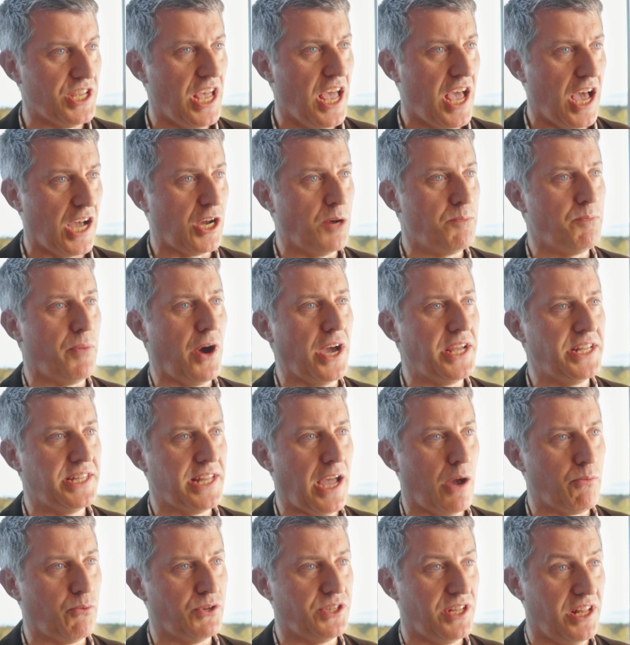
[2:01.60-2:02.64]
and combine
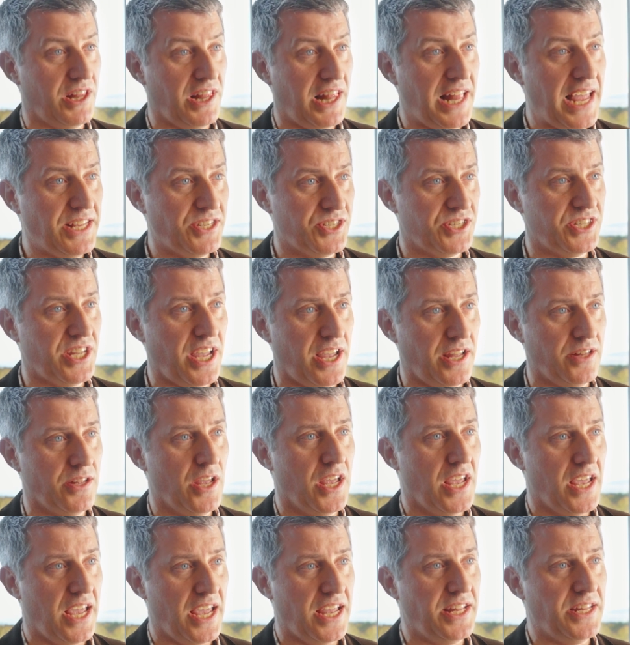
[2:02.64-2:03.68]
that with the latest in
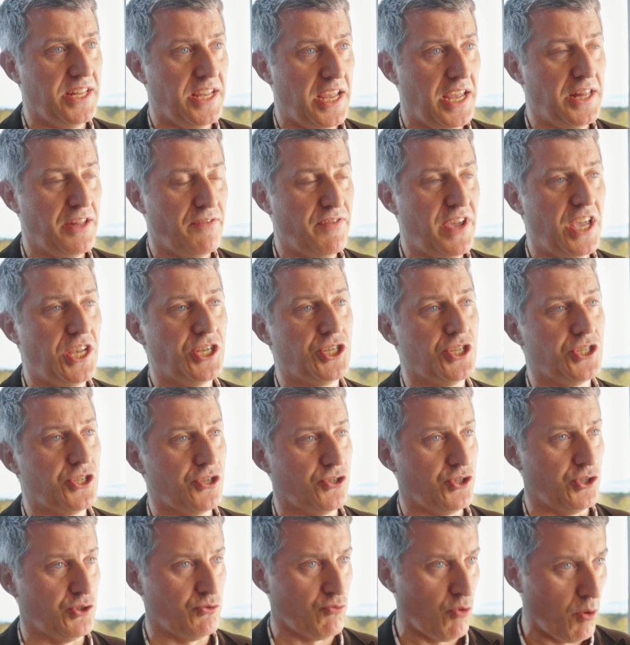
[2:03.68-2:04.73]
innovation
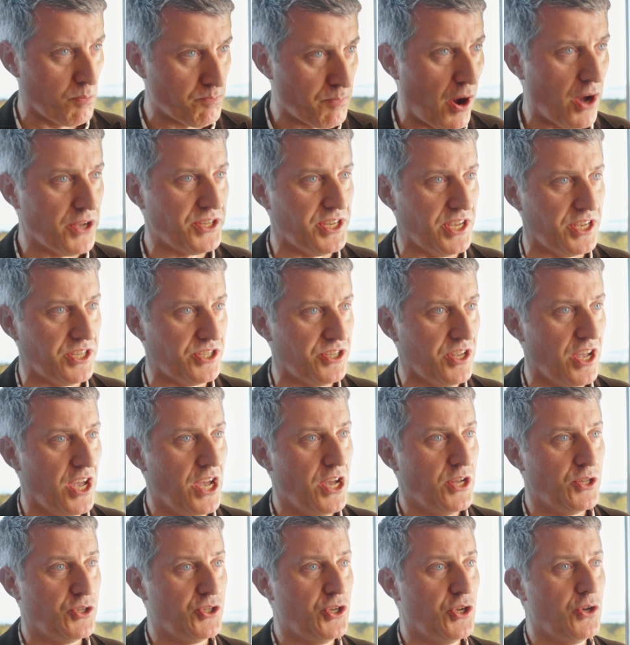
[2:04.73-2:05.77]
such as robotics
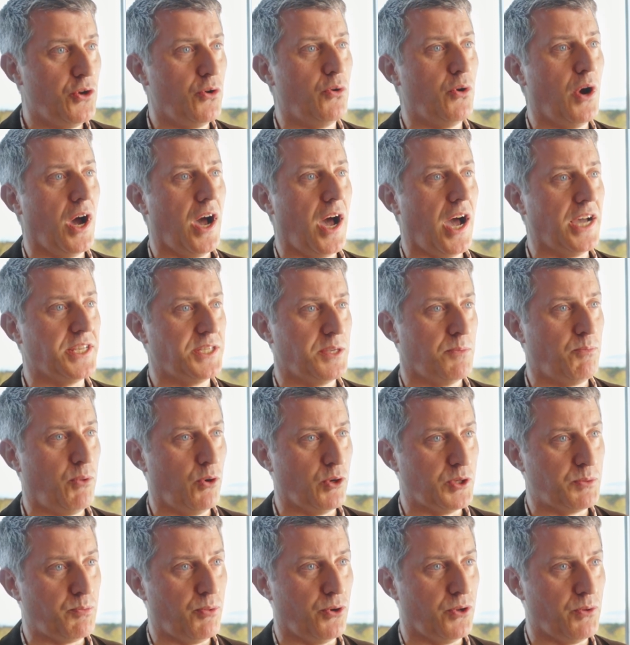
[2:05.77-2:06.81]
to, I
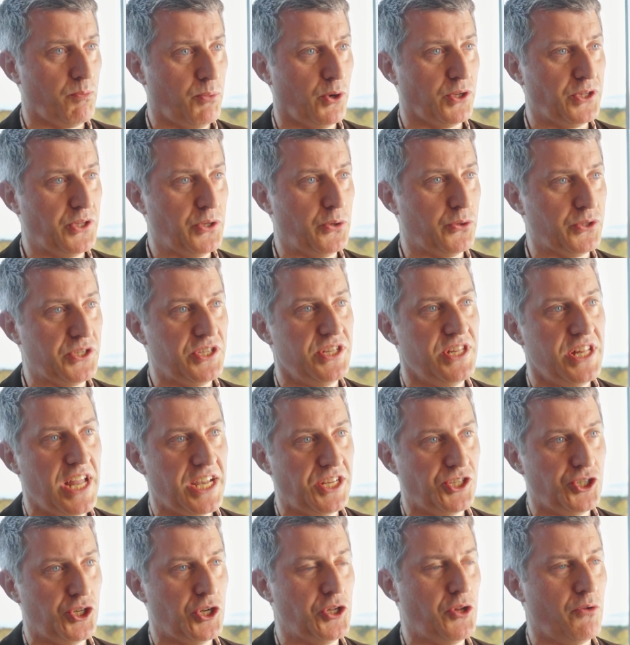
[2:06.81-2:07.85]
suppose, put those
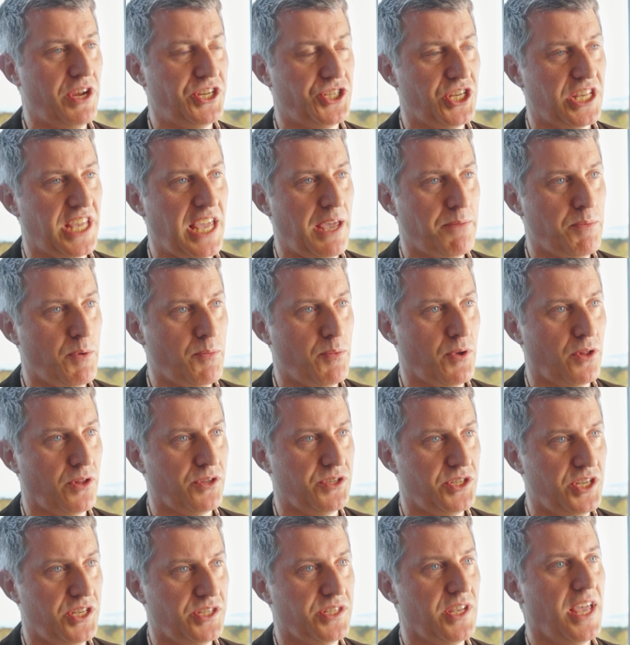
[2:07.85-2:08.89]
next generation
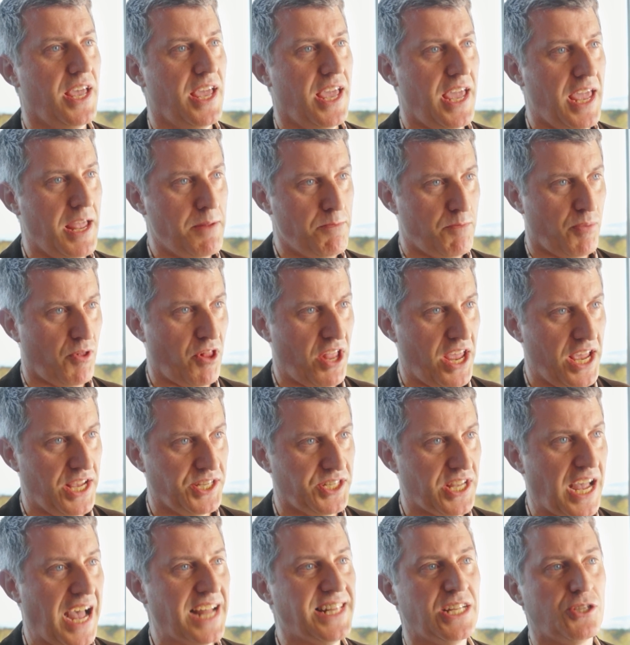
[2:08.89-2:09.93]
capabilities in
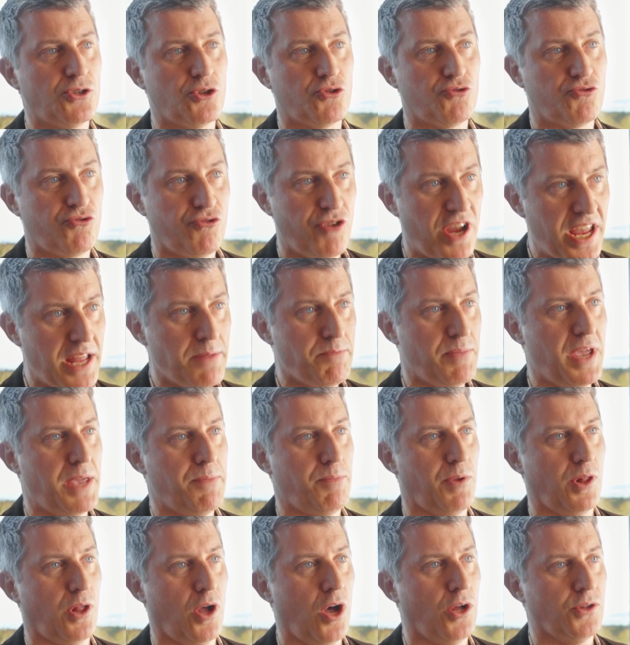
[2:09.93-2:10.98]
place and then to train
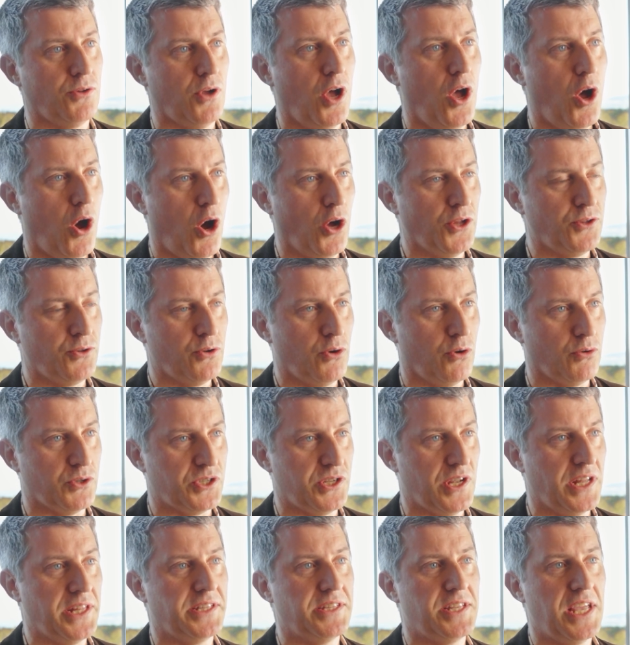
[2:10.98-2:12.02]
people on
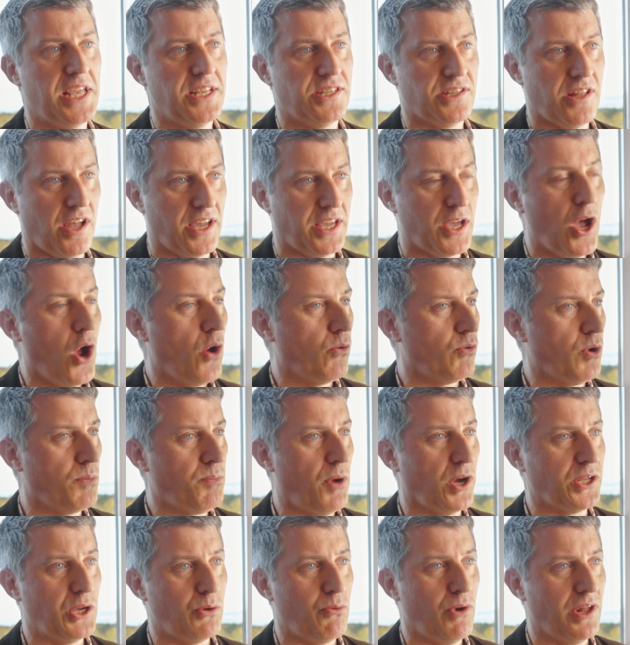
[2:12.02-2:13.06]
those. And things like
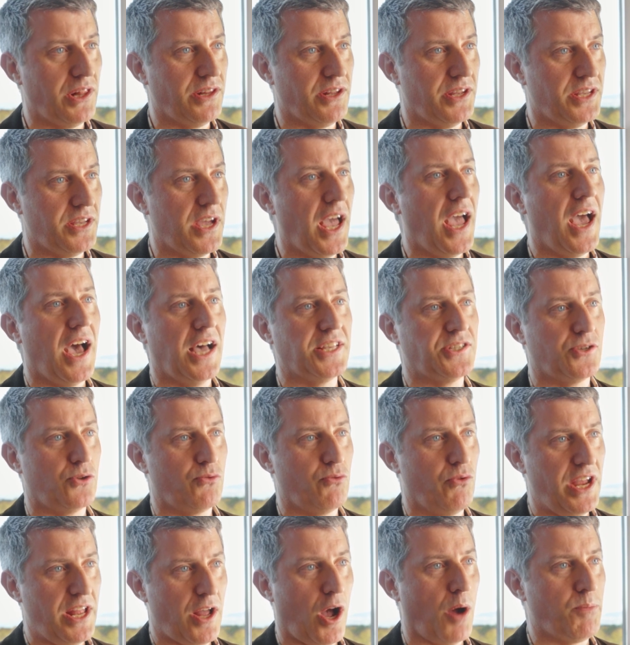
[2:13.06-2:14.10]
robotic welding has a
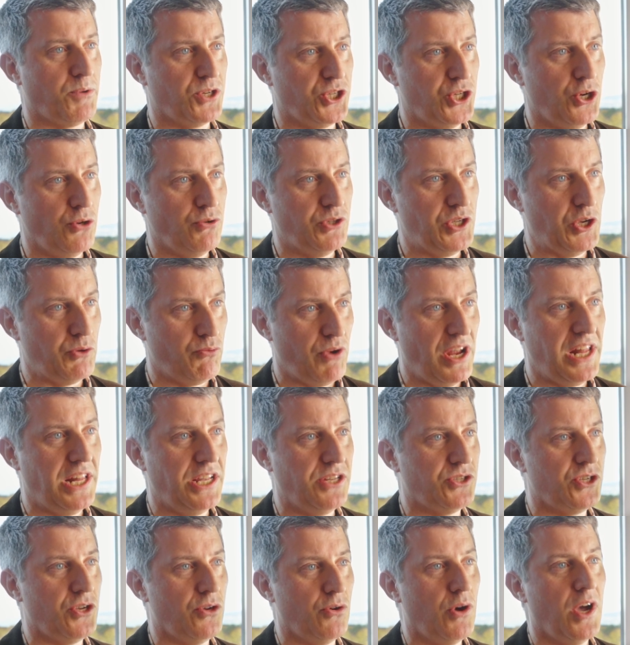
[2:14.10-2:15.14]
great opportunity
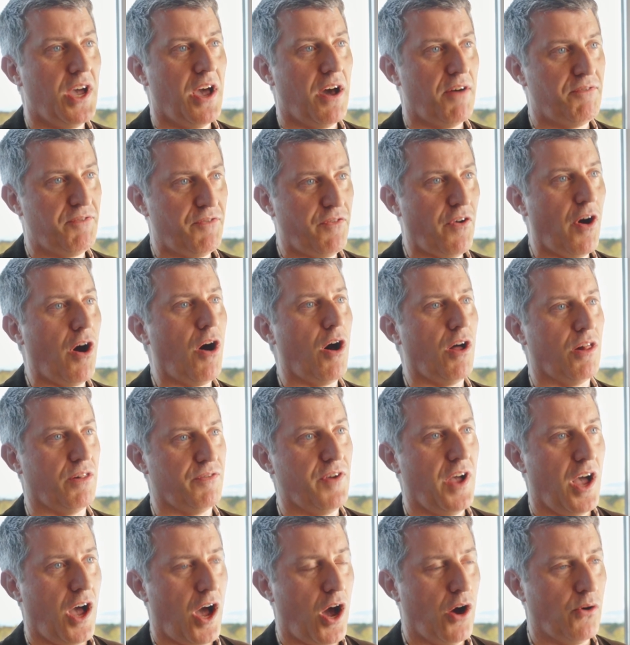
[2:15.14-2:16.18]
really to
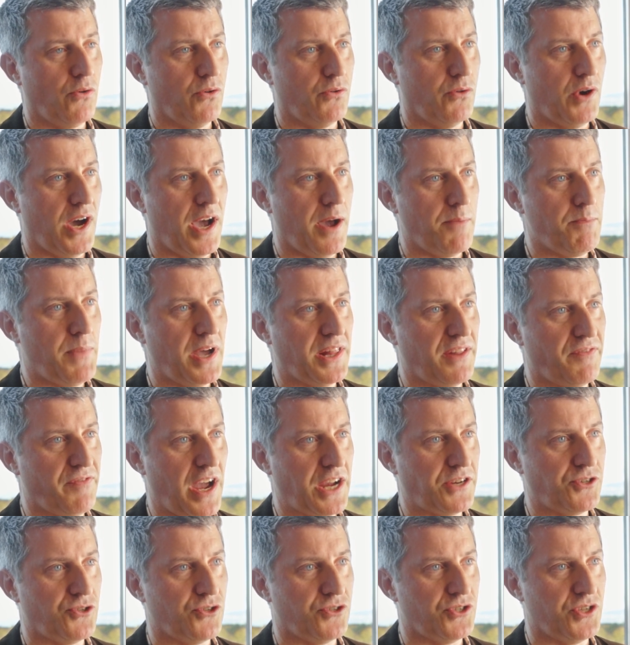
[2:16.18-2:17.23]
evolve how
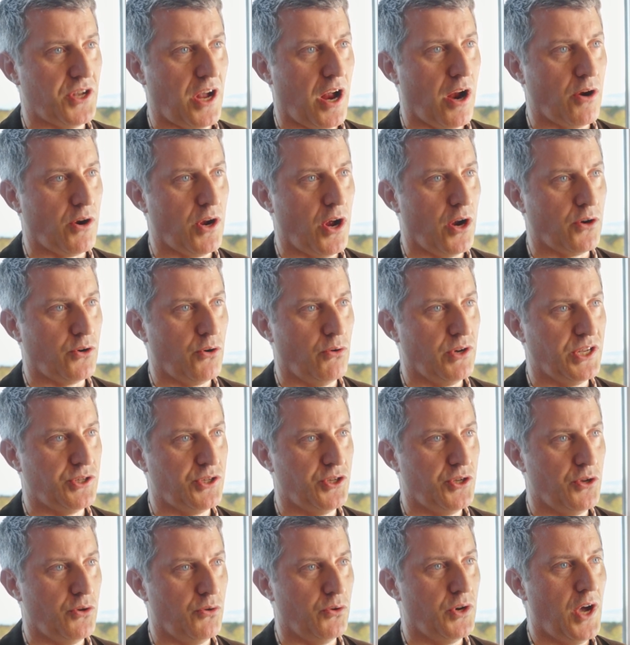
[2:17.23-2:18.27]
manufacturers are going
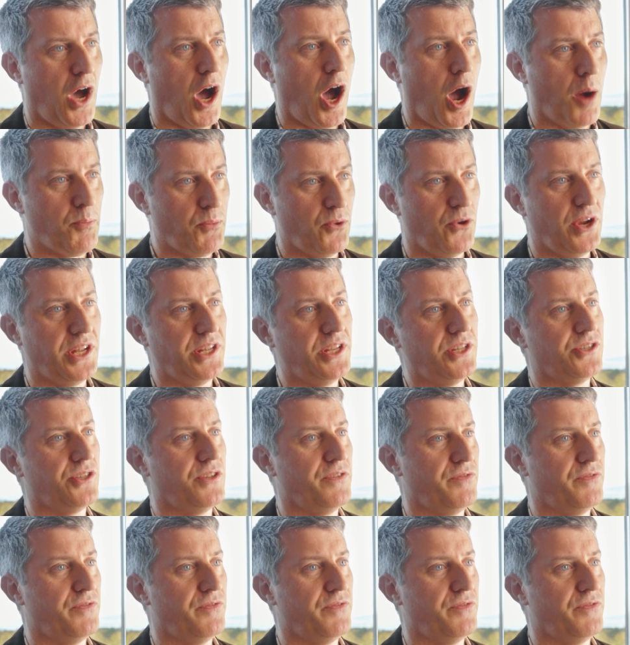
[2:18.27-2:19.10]
to operate into